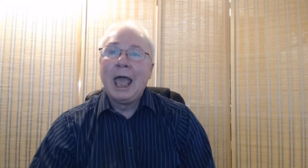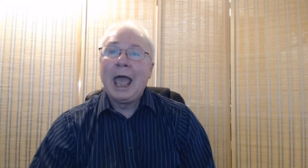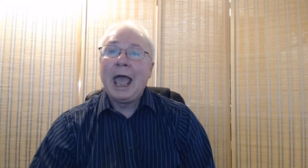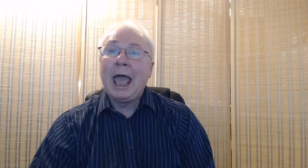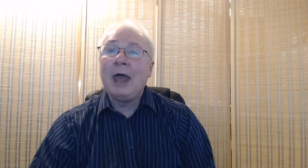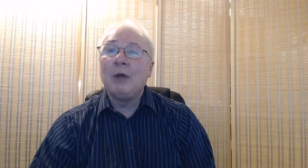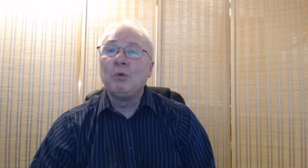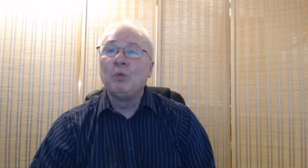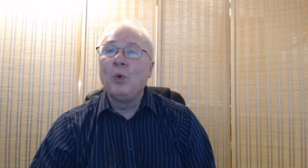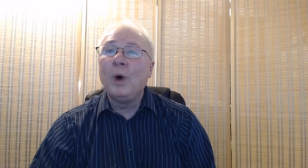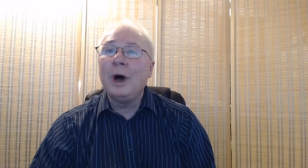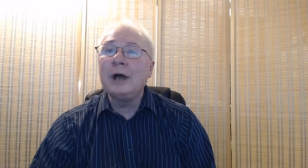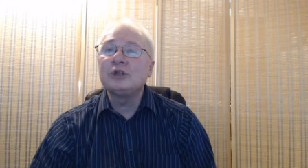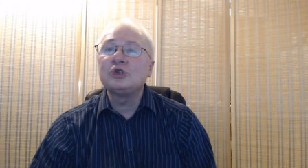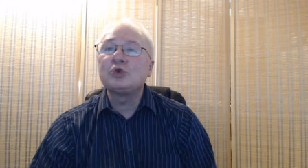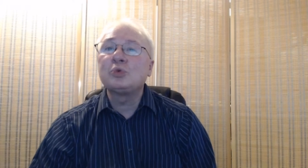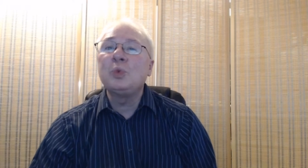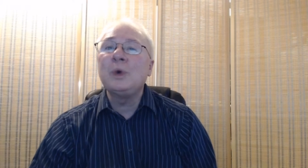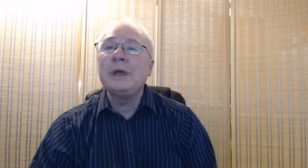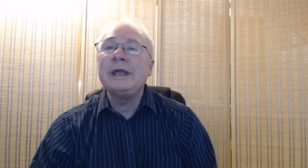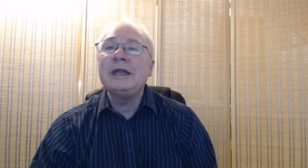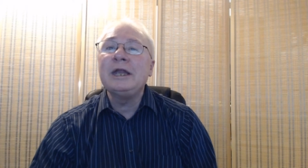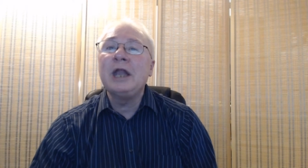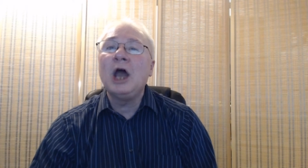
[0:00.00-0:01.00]
And once
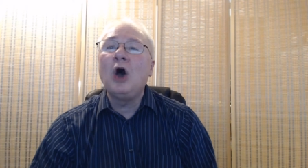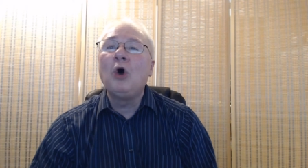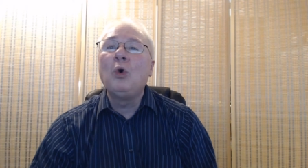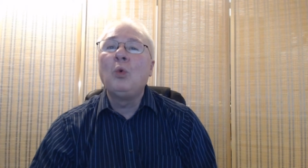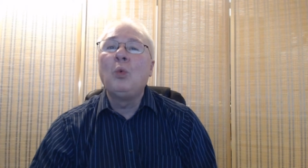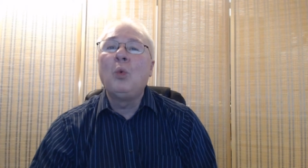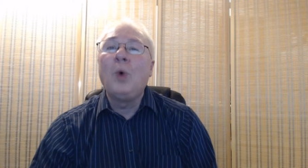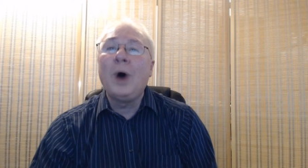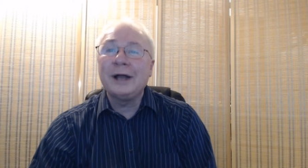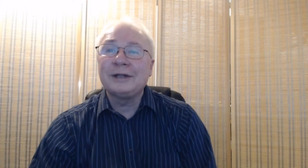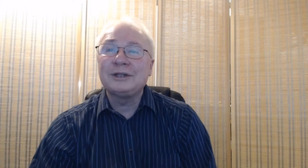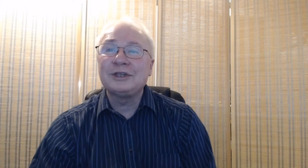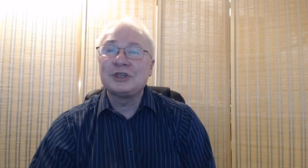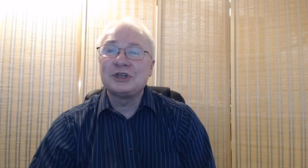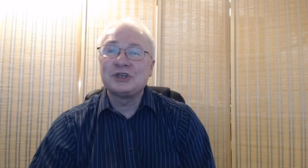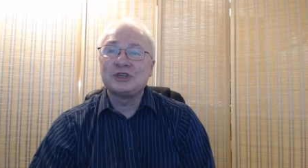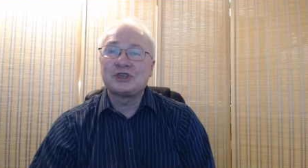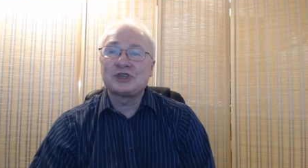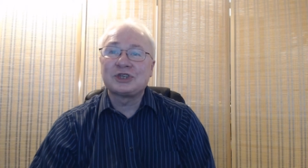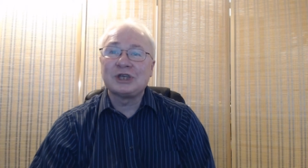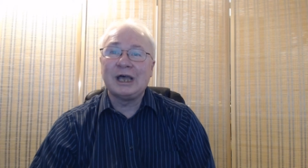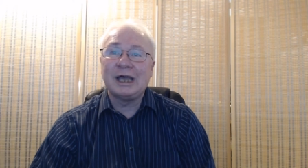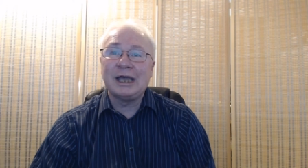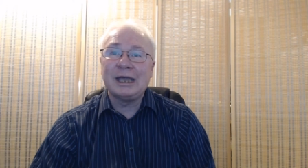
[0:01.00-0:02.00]
we know what to
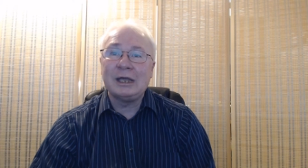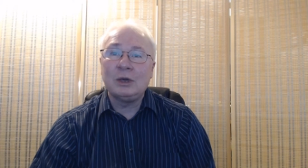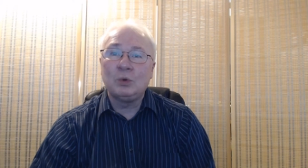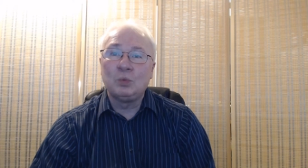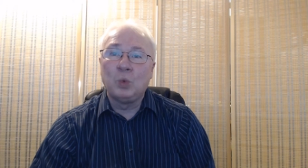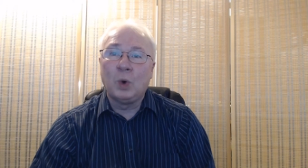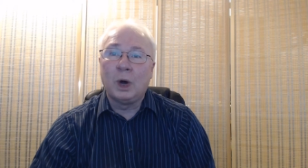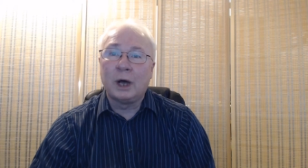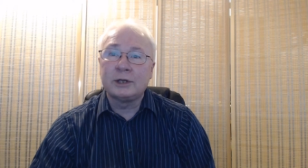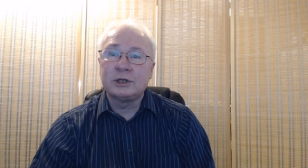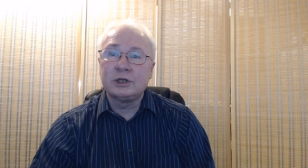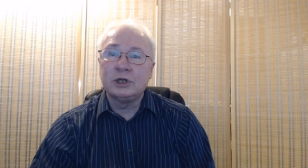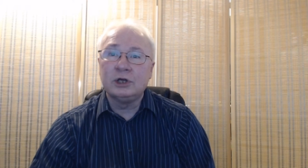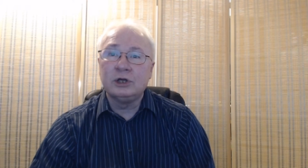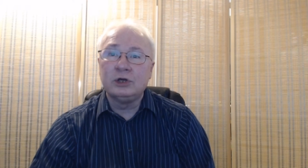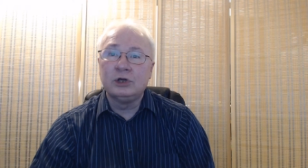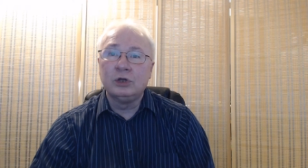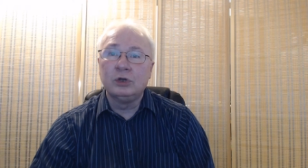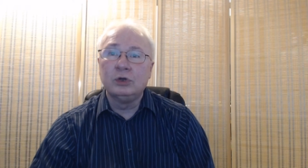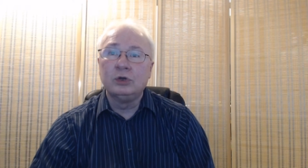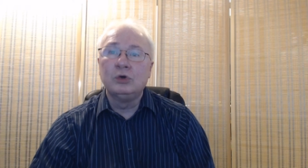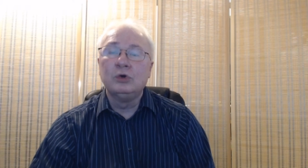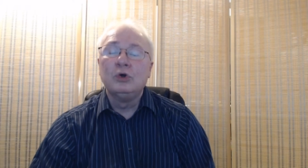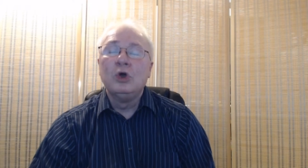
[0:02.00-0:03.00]
say and what to
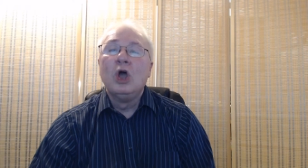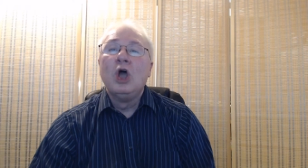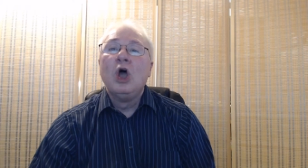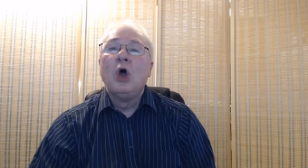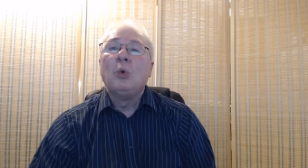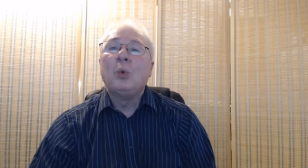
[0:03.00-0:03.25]
do,